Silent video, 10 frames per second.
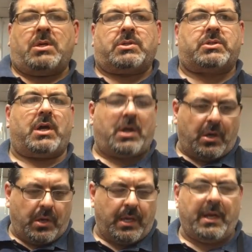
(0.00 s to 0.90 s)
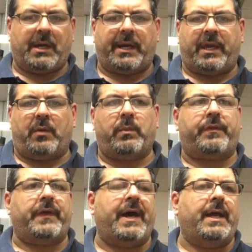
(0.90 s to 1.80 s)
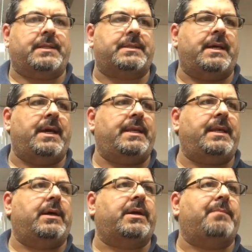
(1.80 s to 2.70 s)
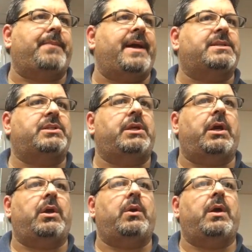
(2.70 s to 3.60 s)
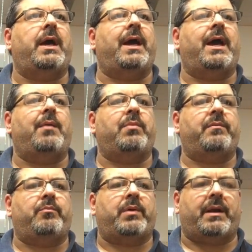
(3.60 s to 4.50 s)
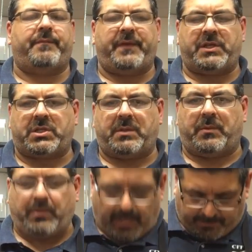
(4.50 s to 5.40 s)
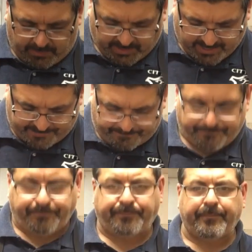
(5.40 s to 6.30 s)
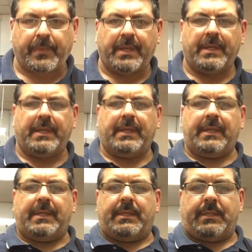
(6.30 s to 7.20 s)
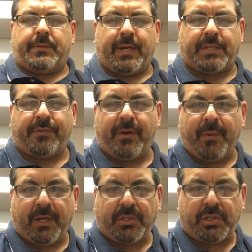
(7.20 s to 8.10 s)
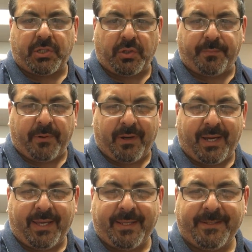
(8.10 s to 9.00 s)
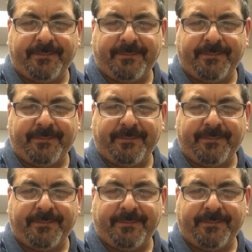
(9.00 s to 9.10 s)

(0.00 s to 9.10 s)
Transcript: So I'm going to get on with that, and then I'll get back to you and when I'm finished them all up, okay? Thanks very much. Goodbye.